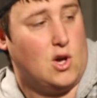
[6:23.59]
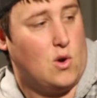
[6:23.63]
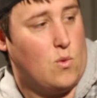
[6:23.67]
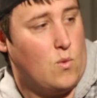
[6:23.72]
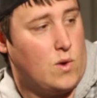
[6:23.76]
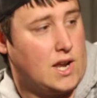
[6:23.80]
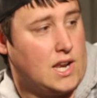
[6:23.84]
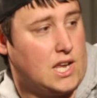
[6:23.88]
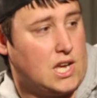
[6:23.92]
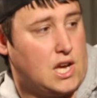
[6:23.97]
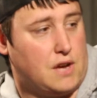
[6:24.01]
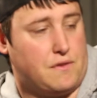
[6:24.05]

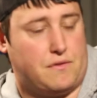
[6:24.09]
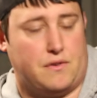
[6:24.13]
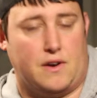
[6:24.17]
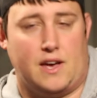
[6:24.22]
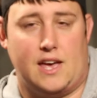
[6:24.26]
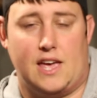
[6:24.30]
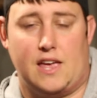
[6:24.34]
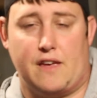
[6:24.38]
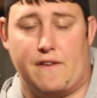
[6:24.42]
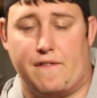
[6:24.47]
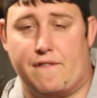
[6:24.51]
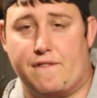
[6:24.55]
We're going to go for
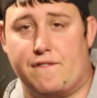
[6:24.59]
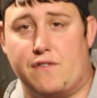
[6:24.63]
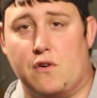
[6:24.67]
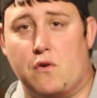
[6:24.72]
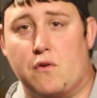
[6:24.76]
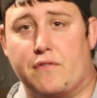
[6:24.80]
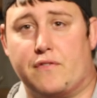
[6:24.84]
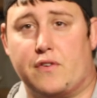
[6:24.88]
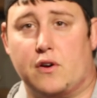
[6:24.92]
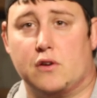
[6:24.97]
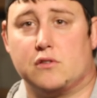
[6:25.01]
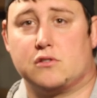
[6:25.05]
a
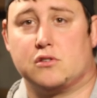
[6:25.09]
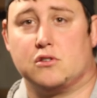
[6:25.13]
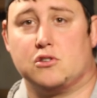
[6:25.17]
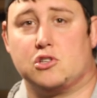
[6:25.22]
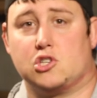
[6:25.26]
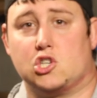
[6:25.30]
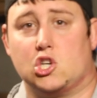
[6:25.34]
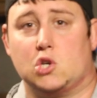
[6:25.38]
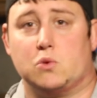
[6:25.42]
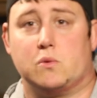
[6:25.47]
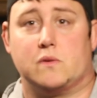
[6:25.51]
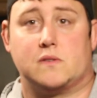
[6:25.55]
full photo
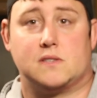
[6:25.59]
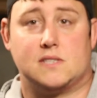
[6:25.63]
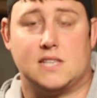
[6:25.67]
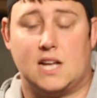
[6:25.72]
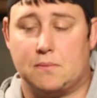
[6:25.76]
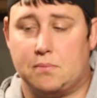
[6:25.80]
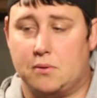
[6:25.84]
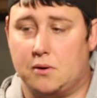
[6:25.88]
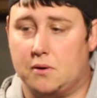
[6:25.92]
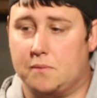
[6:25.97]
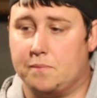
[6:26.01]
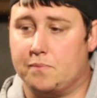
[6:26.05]
shoot with
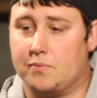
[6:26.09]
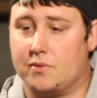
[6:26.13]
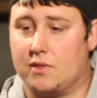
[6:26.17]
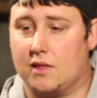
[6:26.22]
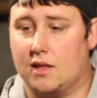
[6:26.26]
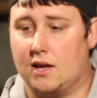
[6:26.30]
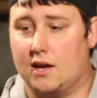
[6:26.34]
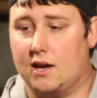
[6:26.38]
Snap-on,